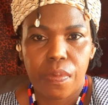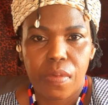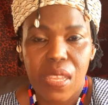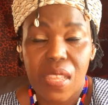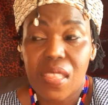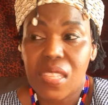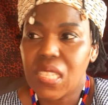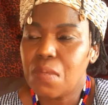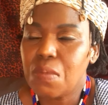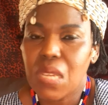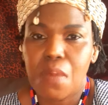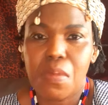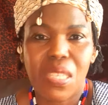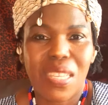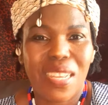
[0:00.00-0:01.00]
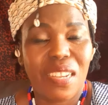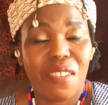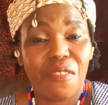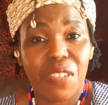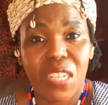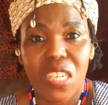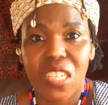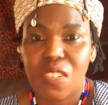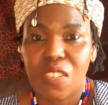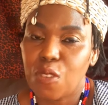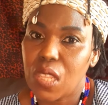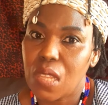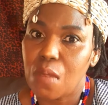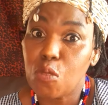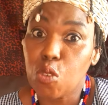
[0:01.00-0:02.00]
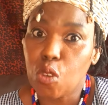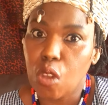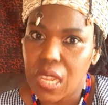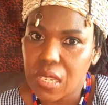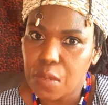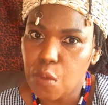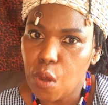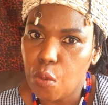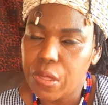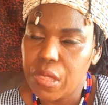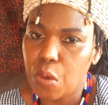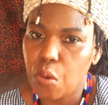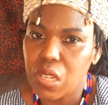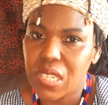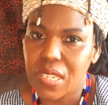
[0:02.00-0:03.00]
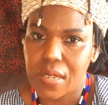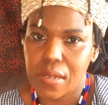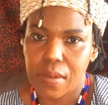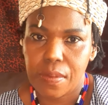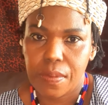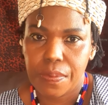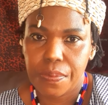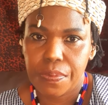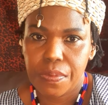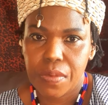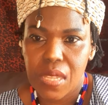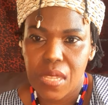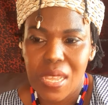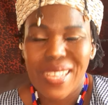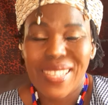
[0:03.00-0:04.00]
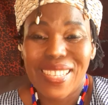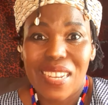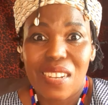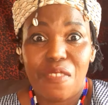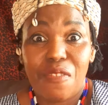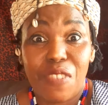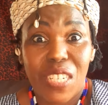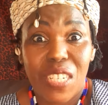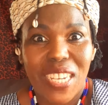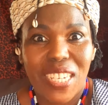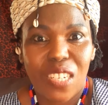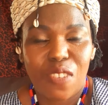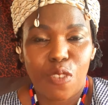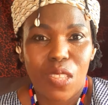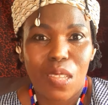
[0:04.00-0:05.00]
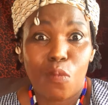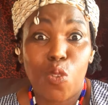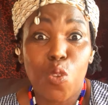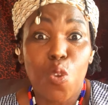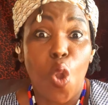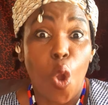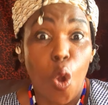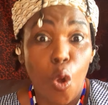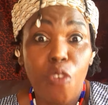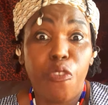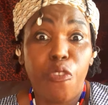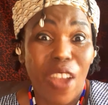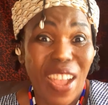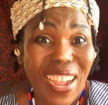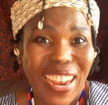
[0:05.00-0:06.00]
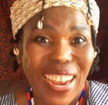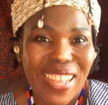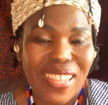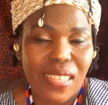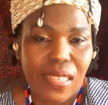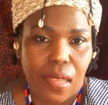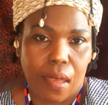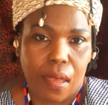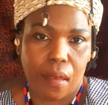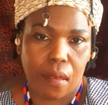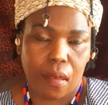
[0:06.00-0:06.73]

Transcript: At the same time, it's an invitation for them to connect more with the water. It's an invitation for them to go for a cleansing.